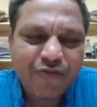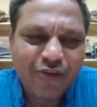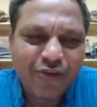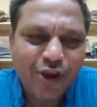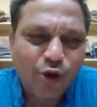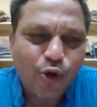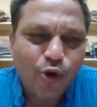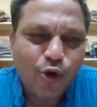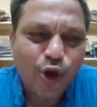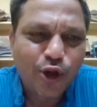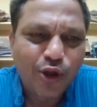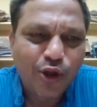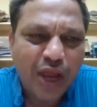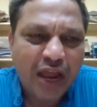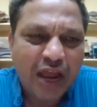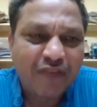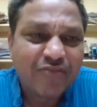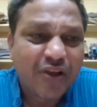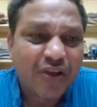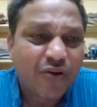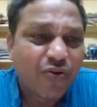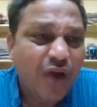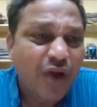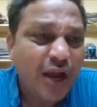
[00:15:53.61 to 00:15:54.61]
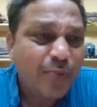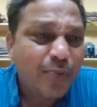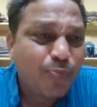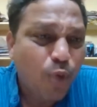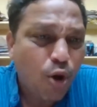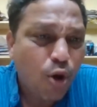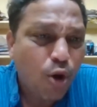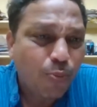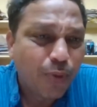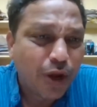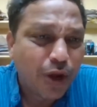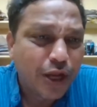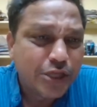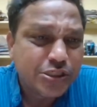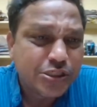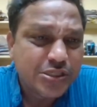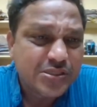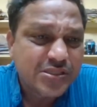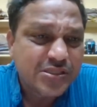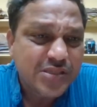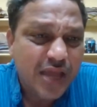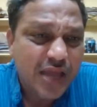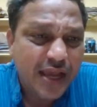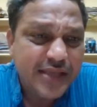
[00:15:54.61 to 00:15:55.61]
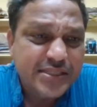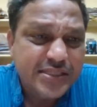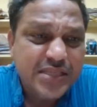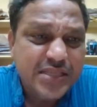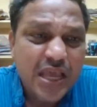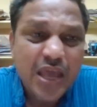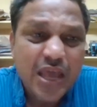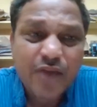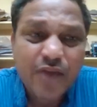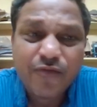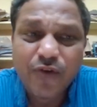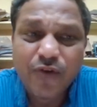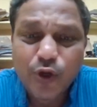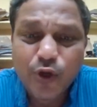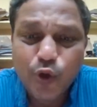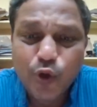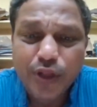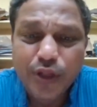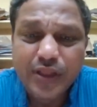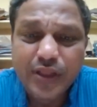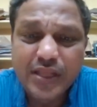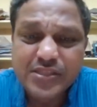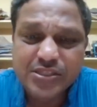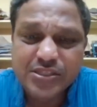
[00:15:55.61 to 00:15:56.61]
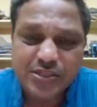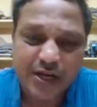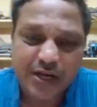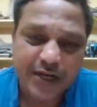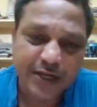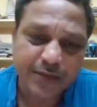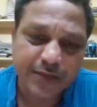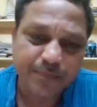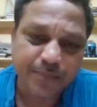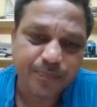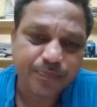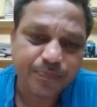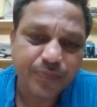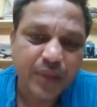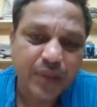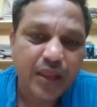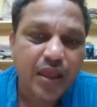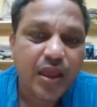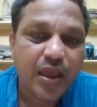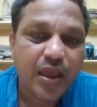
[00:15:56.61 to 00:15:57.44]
we are going to have the right population size for doing the study.